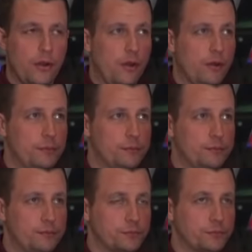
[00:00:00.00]

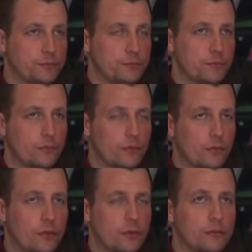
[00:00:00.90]

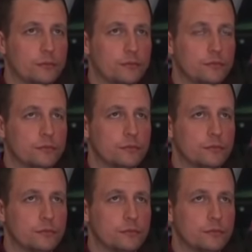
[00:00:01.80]
[no speech]